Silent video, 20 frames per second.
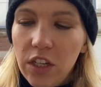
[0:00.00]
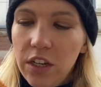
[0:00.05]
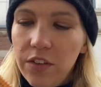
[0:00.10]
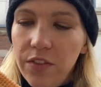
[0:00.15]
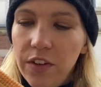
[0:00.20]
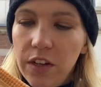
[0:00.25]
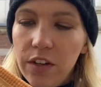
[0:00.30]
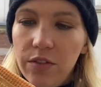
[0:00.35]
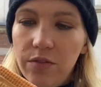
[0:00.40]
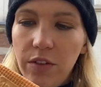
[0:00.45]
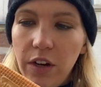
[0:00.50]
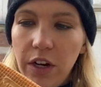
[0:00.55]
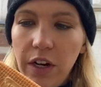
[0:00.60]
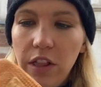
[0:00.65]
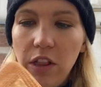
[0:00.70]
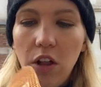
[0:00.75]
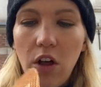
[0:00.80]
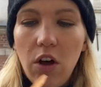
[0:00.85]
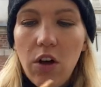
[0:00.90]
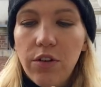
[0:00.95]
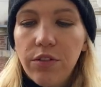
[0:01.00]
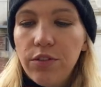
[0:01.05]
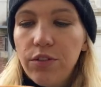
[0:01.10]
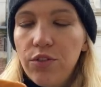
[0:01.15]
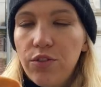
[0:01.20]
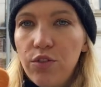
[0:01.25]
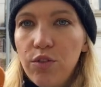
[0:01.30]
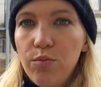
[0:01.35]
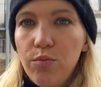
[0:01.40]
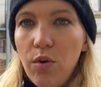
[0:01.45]
kind of like a very long
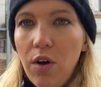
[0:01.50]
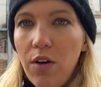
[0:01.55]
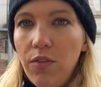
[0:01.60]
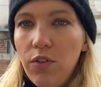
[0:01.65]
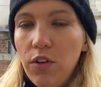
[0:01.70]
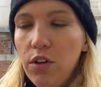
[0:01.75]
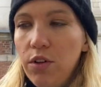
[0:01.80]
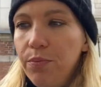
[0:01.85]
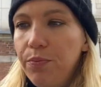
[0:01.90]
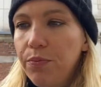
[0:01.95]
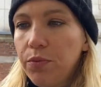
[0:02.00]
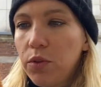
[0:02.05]
stroop waffle.